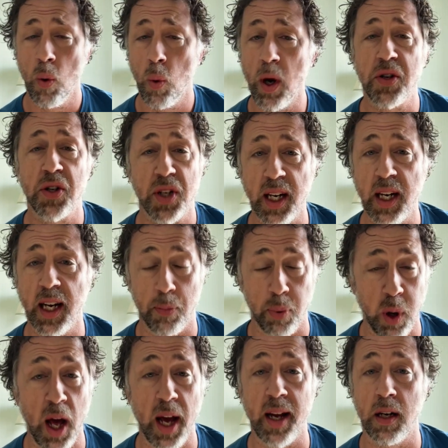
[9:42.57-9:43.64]
West Sydney
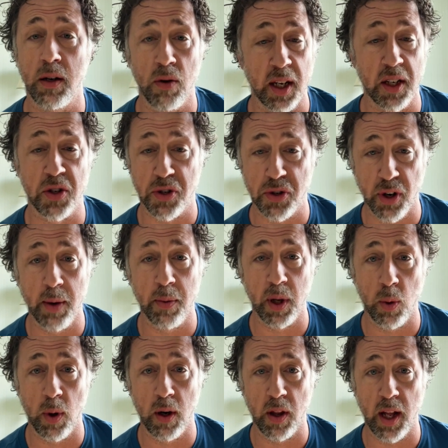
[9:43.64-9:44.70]
played
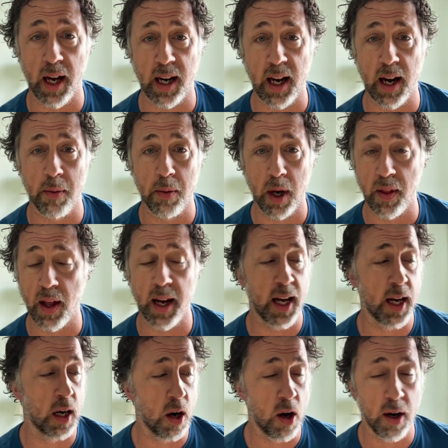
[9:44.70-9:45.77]
extremely well that game, and they
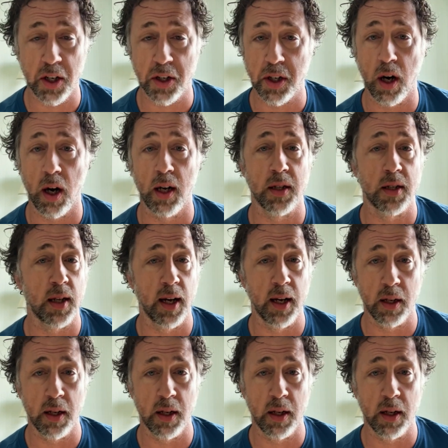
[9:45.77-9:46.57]
hit a lot of shots.